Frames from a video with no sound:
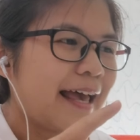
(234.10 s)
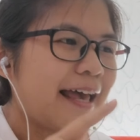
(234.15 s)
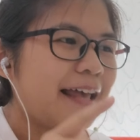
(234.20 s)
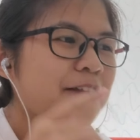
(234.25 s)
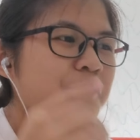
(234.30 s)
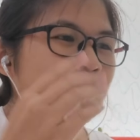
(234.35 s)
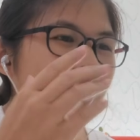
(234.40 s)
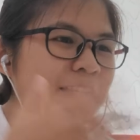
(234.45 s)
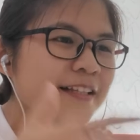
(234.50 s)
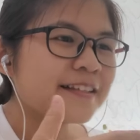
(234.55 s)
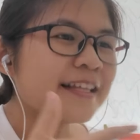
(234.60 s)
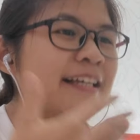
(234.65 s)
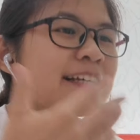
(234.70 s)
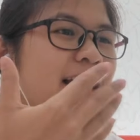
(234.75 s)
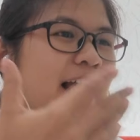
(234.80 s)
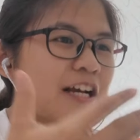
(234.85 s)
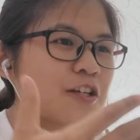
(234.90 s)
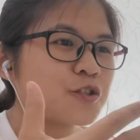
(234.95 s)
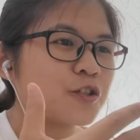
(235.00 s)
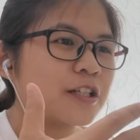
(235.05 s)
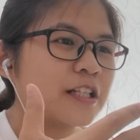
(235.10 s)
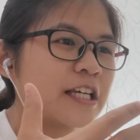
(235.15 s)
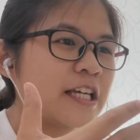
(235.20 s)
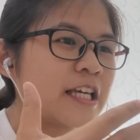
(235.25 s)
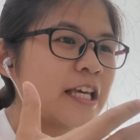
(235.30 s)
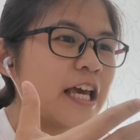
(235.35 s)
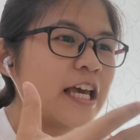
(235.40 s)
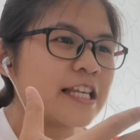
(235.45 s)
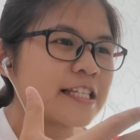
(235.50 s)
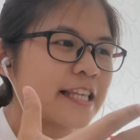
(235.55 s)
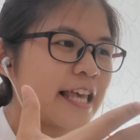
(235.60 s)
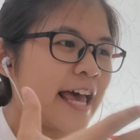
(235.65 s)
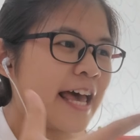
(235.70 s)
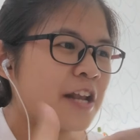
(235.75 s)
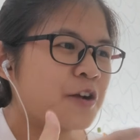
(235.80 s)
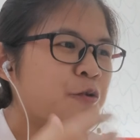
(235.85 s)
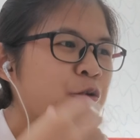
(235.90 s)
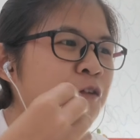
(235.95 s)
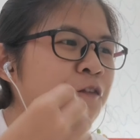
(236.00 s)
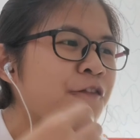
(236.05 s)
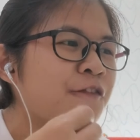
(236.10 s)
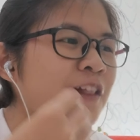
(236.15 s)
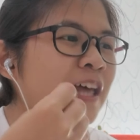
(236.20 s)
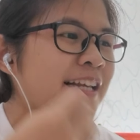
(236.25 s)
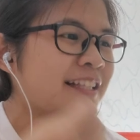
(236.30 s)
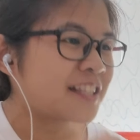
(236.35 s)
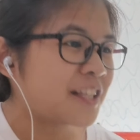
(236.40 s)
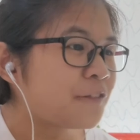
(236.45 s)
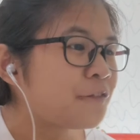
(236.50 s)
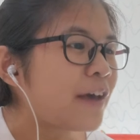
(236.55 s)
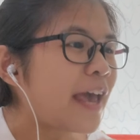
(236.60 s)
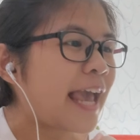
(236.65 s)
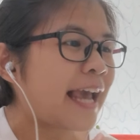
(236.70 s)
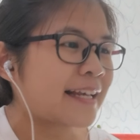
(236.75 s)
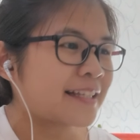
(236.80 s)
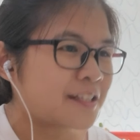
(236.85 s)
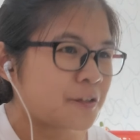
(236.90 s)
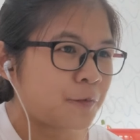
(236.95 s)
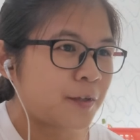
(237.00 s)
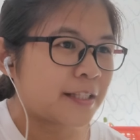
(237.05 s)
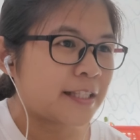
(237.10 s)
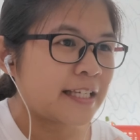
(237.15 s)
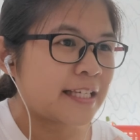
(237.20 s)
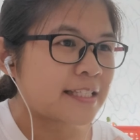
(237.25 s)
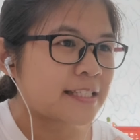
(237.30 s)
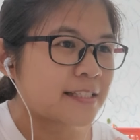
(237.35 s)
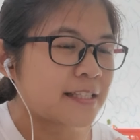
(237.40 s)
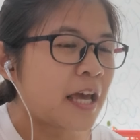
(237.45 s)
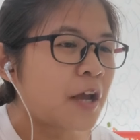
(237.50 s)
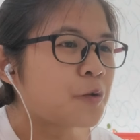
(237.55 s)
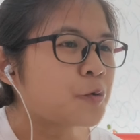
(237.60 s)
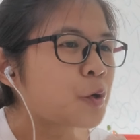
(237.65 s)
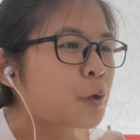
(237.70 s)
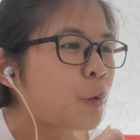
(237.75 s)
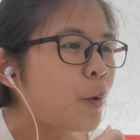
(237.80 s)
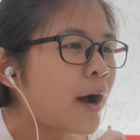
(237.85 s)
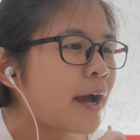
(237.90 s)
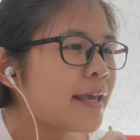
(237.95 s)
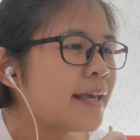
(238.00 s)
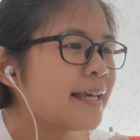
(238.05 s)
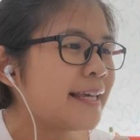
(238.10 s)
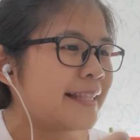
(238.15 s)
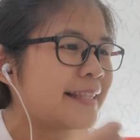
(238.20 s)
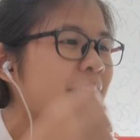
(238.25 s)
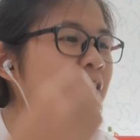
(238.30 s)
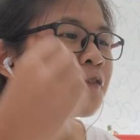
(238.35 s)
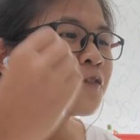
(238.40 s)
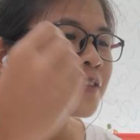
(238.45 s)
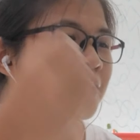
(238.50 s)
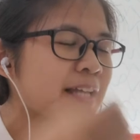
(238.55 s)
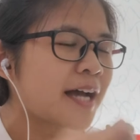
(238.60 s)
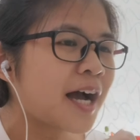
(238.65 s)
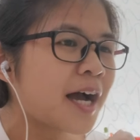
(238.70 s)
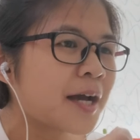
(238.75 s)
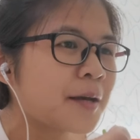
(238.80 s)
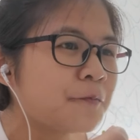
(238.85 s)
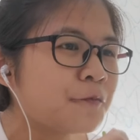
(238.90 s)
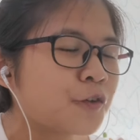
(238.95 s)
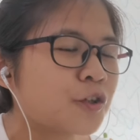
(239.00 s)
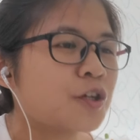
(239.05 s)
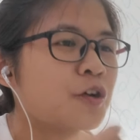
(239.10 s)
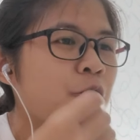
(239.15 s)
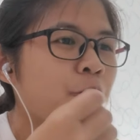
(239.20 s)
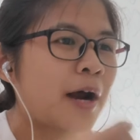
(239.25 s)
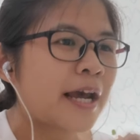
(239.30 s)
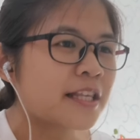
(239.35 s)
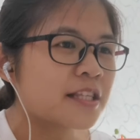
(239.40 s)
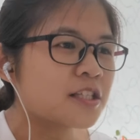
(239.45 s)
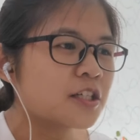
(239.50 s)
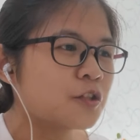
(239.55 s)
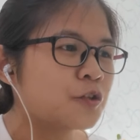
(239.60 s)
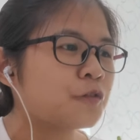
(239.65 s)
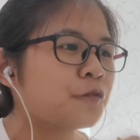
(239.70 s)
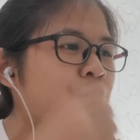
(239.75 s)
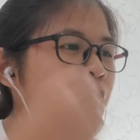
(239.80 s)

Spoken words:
And writing actually is a reflective activities that require enough time for the writer to